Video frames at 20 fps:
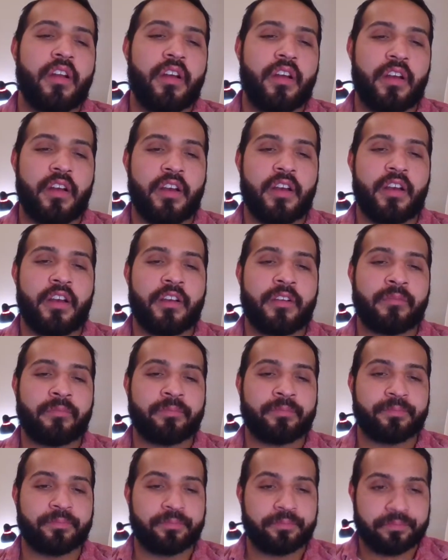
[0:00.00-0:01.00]

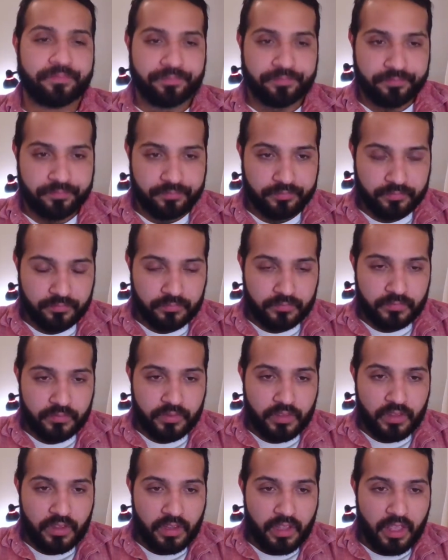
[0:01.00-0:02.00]
And
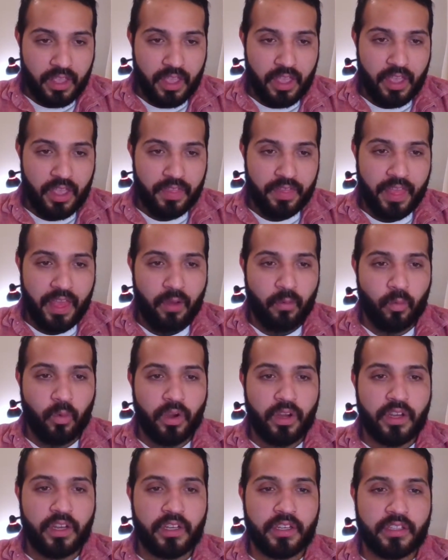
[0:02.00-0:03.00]

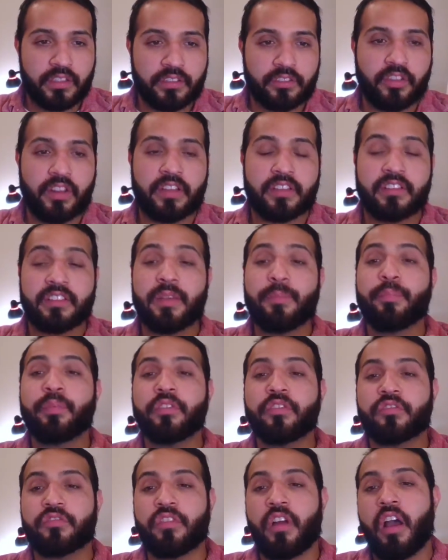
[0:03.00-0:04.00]
that's simple
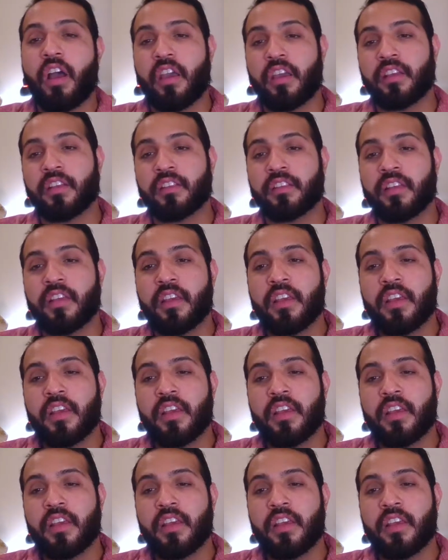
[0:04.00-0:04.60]
drawings.